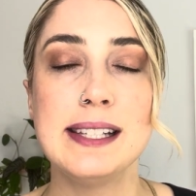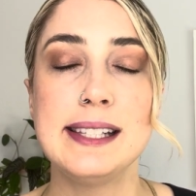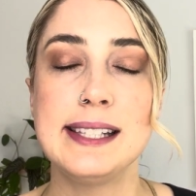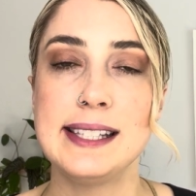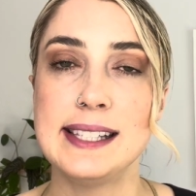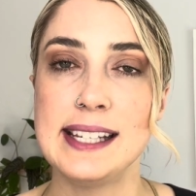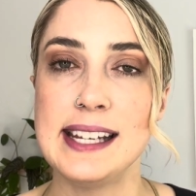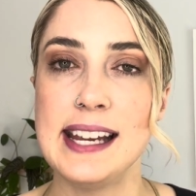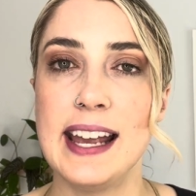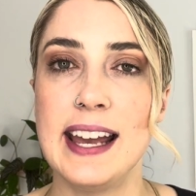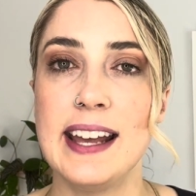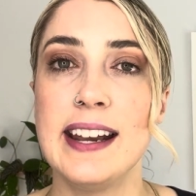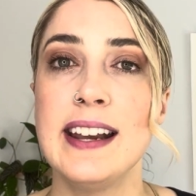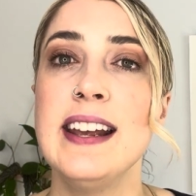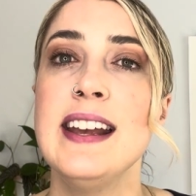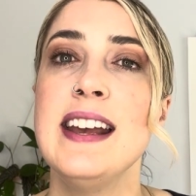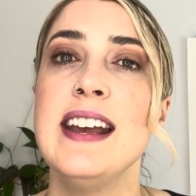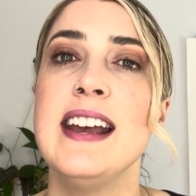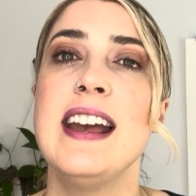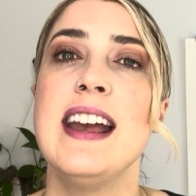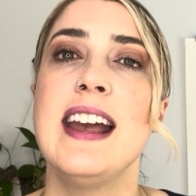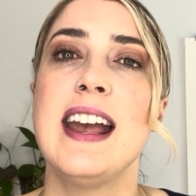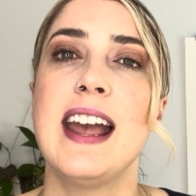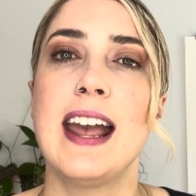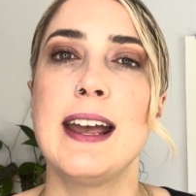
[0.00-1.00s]
see it,
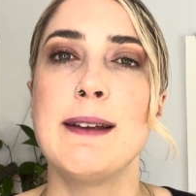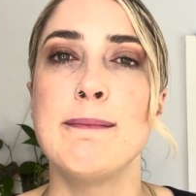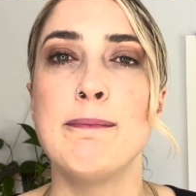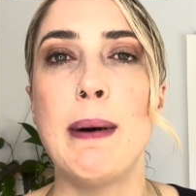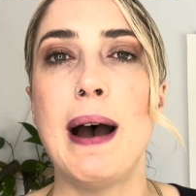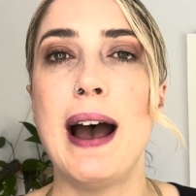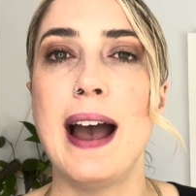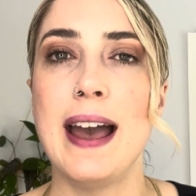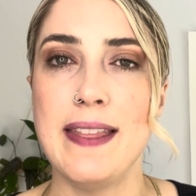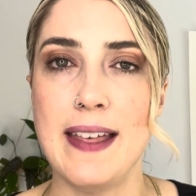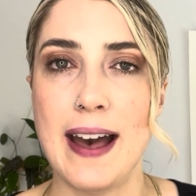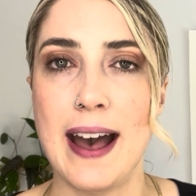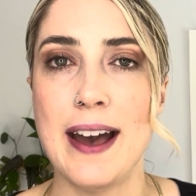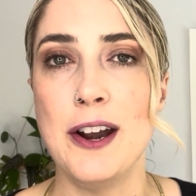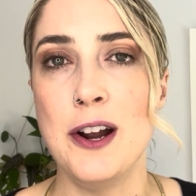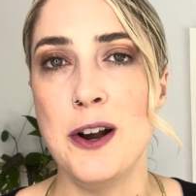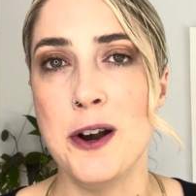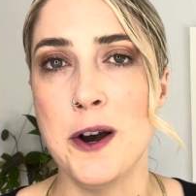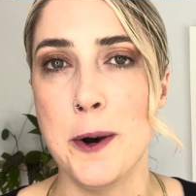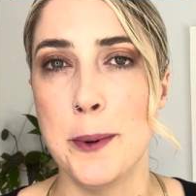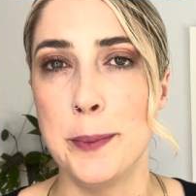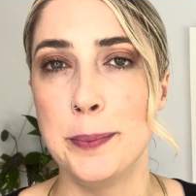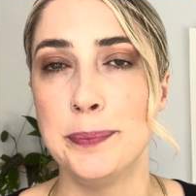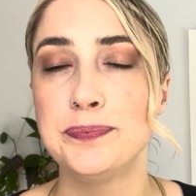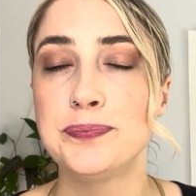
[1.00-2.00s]
and buy that
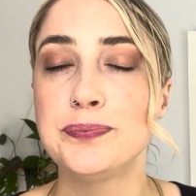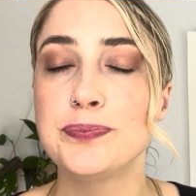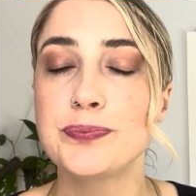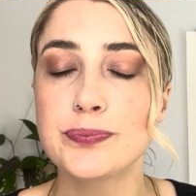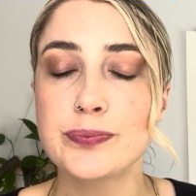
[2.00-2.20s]
home.